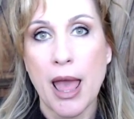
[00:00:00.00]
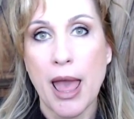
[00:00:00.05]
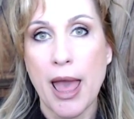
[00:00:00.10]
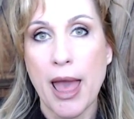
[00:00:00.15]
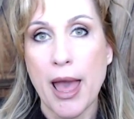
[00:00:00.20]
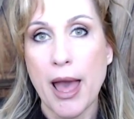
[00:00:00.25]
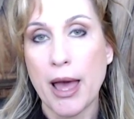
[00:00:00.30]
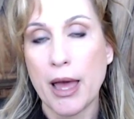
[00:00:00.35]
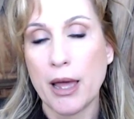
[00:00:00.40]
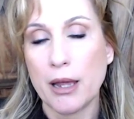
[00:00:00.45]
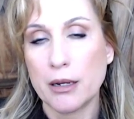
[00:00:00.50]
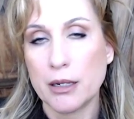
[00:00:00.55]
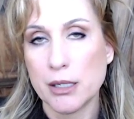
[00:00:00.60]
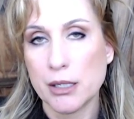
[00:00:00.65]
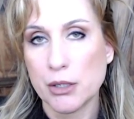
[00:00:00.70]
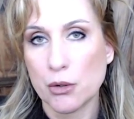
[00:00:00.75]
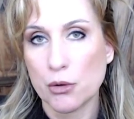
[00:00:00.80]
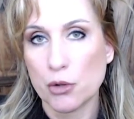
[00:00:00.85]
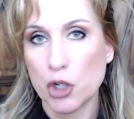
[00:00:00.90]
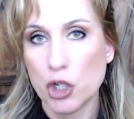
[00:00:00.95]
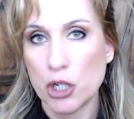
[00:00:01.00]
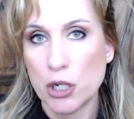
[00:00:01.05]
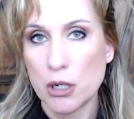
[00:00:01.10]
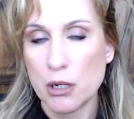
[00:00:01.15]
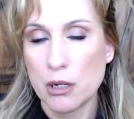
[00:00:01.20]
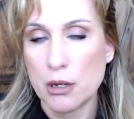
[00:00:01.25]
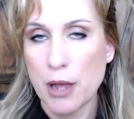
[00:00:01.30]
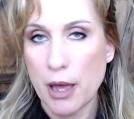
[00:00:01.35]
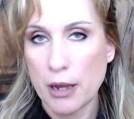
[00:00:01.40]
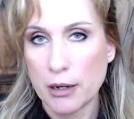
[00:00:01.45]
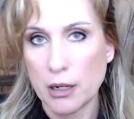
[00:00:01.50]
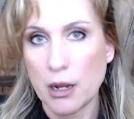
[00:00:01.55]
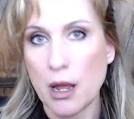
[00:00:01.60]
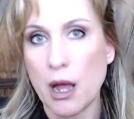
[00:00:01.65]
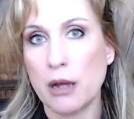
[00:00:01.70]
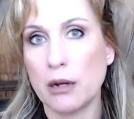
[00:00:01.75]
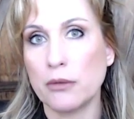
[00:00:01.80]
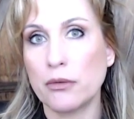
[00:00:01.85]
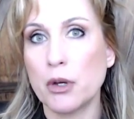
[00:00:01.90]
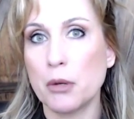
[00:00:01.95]
And so she had to
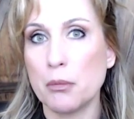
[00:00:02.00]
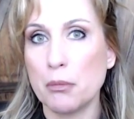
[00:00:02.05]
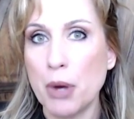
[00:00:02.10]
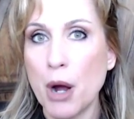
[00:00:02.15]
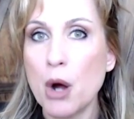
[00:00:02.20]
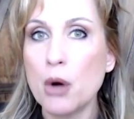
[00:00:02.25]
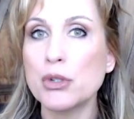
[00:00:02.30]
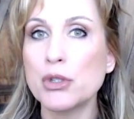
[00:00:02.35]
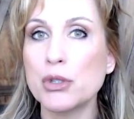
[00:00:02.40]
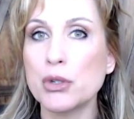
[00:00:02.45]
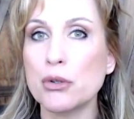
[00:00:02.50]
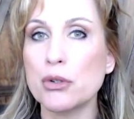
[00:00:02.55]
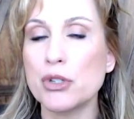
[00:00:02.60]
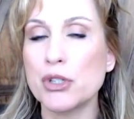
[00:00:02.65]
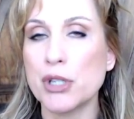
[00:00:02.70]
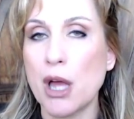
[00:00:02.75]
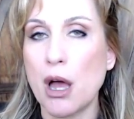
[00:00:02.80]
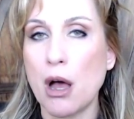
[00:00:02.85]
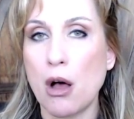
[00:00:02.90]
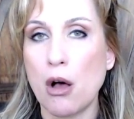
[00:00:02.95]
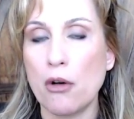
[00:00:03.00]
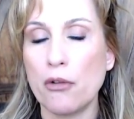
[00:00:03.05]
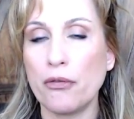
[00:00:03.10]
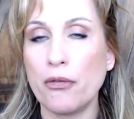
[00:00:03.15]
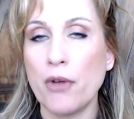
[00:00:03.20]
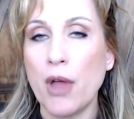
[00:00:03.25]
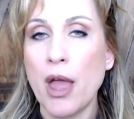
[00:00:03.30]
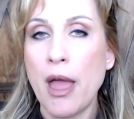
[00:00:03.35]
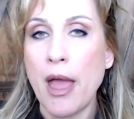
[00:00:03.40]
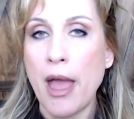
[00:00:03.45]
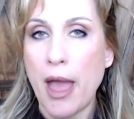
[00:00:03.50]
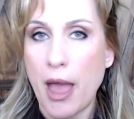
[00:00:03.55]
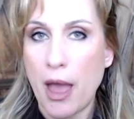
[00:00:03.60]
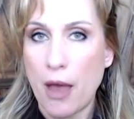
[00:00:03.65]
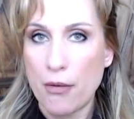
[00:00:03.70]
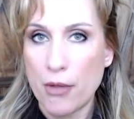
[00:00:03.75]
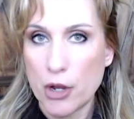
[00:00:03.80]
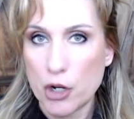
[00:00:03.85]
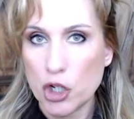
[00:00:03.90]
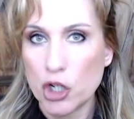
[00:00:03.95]
kind of compose herself,
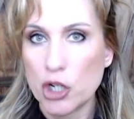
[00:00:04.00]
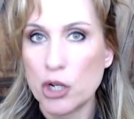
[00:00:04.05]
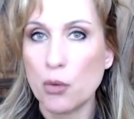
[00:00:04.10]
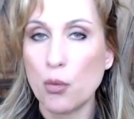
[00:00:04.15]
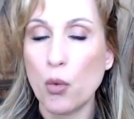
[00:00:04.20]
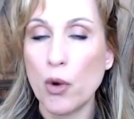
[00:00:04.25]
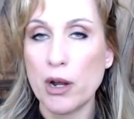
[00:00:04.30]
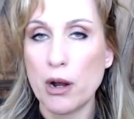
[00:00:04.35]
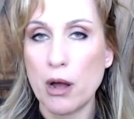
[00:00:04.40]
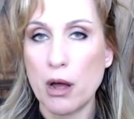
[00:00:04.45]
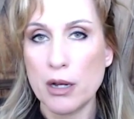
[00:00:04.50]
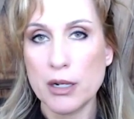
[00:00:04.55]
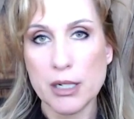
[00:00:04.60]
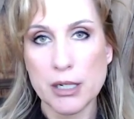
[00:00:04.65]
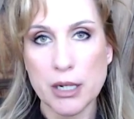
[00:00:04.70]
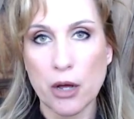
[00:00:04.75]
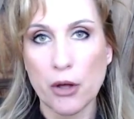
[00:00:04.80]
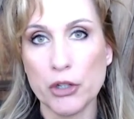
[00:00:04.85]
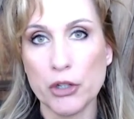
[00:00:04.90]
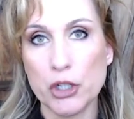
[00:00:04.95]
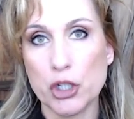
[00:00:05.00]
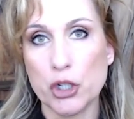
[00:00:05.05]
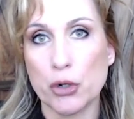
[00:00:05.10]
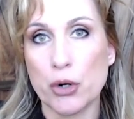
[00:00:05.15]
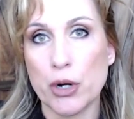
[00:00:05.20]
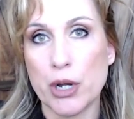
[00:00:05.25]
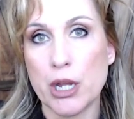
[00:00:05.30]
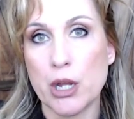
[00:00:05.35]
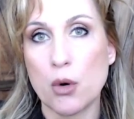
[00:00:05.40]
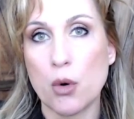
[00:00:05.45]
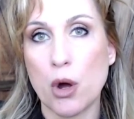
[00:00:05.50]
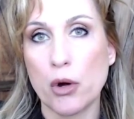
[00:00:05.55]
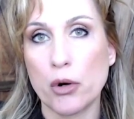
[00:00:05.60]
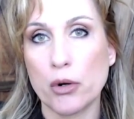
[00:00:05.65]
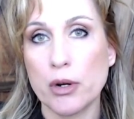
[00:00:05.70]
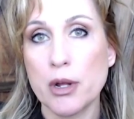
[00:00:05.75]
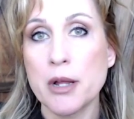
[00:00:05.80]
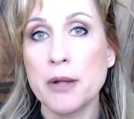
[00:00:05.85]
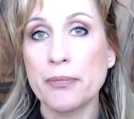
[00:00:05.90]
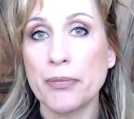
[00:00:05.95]
and then she went on to the jury,
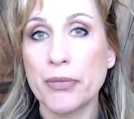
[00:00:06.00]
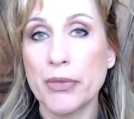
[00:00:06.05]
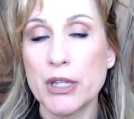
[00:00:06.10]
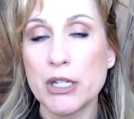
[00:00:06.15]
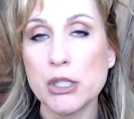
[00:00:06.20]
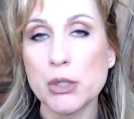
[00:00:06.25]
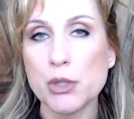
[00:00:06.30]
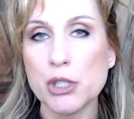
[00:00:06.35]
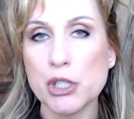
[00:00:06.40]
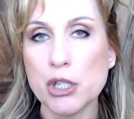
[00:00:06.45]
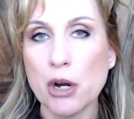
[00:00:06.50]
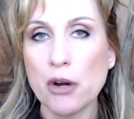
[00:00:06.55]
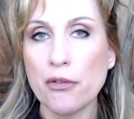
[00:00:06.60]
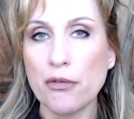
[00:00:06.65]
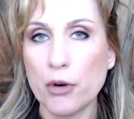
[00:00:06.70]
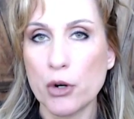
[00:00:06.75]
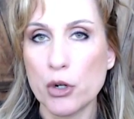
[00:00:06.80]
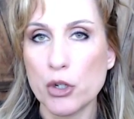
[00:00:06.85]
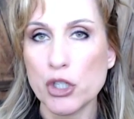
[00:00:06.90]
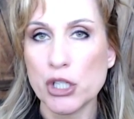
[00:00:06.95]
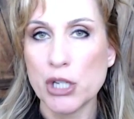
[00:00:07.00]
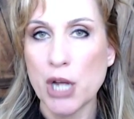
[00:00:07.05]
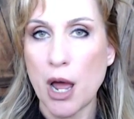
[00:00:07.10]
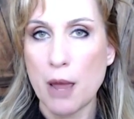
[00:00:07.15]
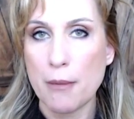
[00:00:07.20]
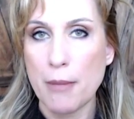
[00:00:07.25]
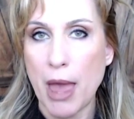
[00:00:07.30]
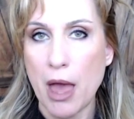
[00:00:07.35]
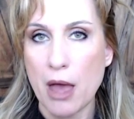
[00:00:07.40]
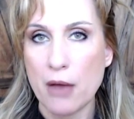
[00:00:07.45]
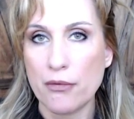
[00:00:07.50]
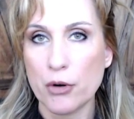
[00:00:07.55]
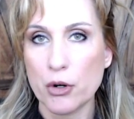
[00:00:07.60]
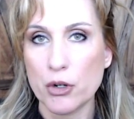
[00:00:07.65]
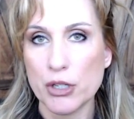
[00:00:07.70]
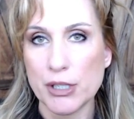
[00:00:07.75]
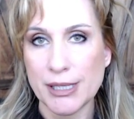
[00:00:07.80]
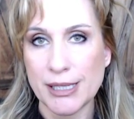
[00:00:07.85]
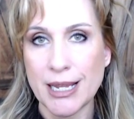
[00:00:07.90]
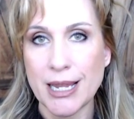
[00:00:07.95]
quote, this was our first time
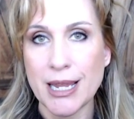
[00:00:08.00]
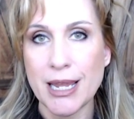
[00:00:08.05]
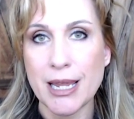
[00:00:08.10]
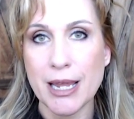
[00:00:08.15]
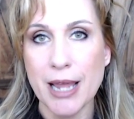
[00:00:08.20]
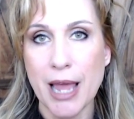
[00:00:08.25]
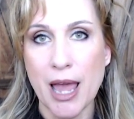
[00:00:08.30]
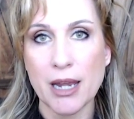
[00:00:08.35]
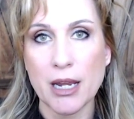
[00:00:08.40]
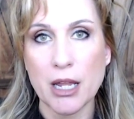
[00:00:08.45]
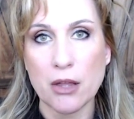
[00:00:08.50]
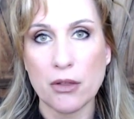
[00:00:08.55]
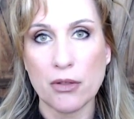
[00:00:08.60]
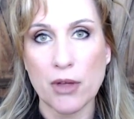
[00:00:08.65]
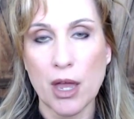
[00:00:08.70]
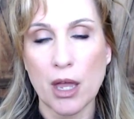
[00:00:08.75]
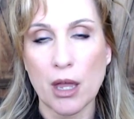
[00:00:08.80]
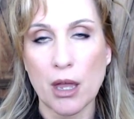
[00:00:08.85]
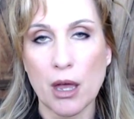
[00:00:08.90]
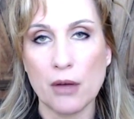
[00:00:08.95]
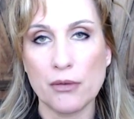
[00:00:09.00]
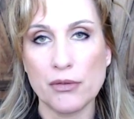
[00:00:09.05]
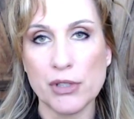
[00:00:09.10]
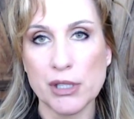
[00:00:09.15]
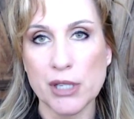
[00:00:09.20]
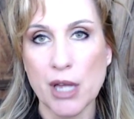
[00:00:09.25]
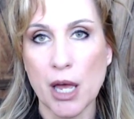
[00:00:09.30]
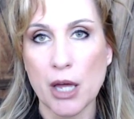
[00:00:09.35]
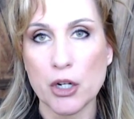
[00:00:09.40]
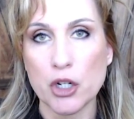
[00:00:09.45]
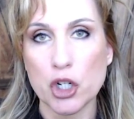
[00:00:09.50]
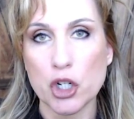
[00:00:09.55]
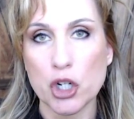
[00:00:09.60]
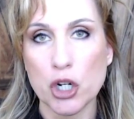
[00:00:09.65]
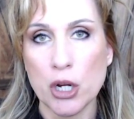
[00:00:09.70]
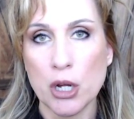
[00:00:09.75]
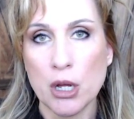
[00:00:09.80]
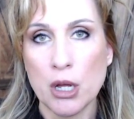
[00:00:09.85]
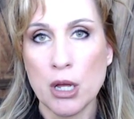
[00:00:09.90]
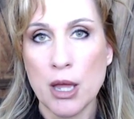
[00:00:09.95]
ever seeing anything of
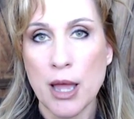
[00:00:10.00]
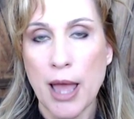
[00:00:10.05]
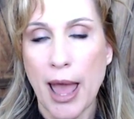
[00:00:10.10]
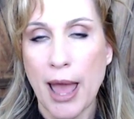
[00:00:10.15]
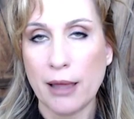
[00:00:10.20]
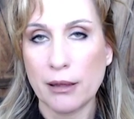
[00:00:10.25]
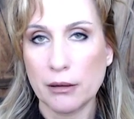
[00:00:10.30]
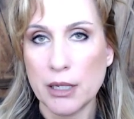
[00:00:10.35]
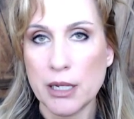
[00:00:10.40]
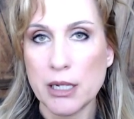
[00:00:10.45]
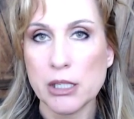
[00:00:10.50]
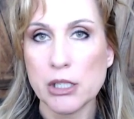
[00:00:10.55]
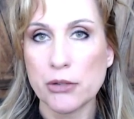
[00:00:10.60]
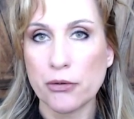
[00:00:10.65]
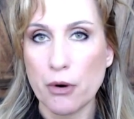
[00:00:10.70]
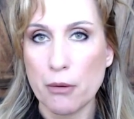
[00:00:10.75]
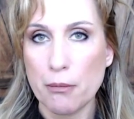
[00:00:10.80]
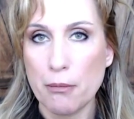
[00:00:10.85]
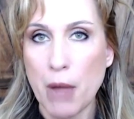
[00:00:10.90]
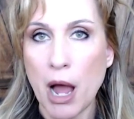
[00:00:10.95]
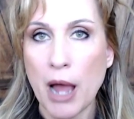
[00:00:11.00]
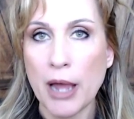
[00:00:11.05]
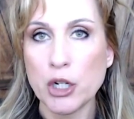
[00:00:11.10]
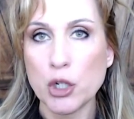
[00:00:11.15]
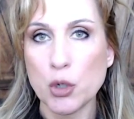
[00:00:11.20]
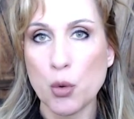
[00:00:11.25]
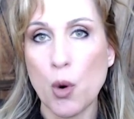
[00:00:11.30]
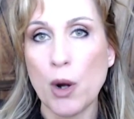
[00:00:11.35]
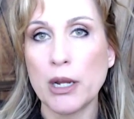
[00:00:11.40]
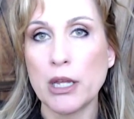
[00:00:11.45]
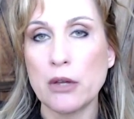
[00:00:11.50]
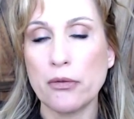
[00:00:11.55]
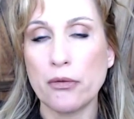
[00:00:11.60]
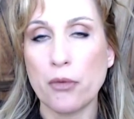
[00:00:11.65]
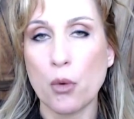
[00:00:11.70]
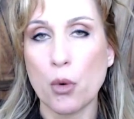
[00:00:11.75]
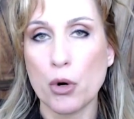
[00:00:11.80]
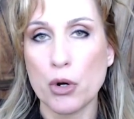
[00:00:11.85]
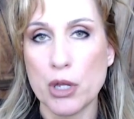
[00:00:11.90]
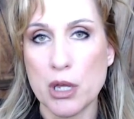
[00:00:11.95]
such, at least for my
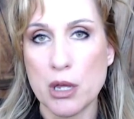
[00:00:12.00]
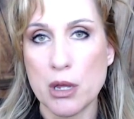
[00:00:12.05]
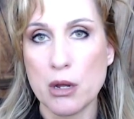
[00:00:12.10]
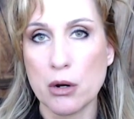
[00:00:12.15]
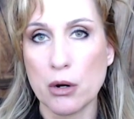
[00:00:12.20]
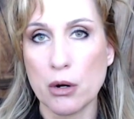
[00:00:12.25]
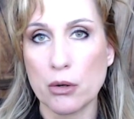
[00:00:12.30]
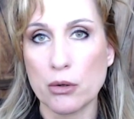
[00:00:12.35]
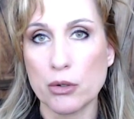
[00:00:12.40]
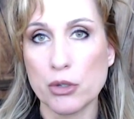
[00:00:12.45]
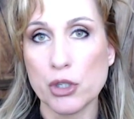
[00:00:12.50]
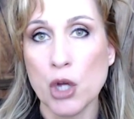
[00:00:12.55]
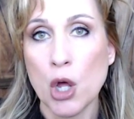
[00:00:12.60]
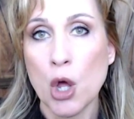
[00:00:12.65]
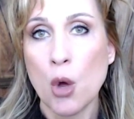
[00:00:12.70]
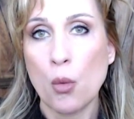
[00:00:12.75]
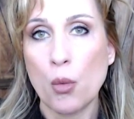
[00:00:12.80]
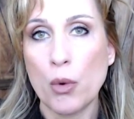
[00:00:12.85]
24 years.